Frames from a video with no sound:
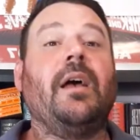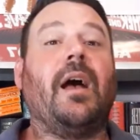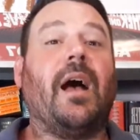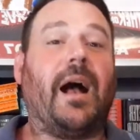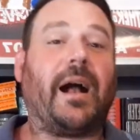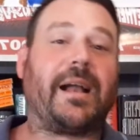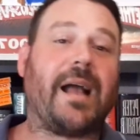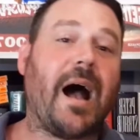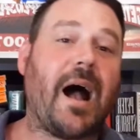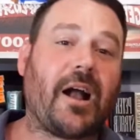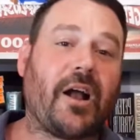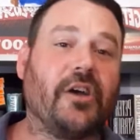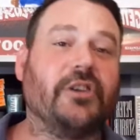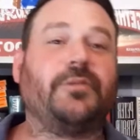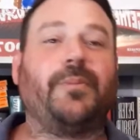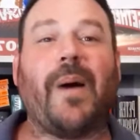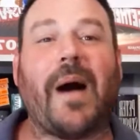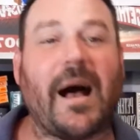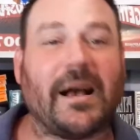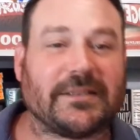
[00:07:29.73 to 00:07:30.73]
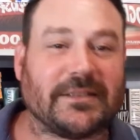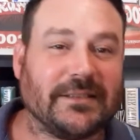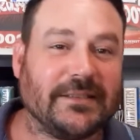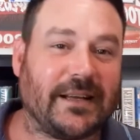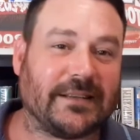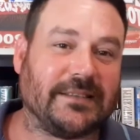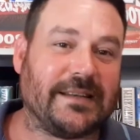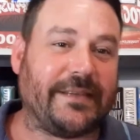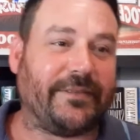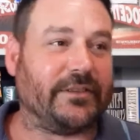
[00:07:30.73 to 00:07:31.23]
A car goes past and
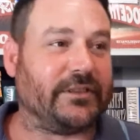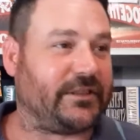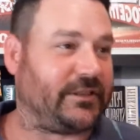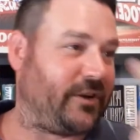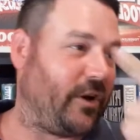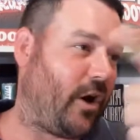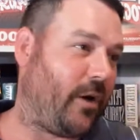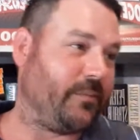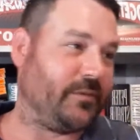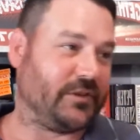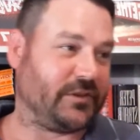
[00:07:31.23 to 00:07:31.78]
doesn't even stop,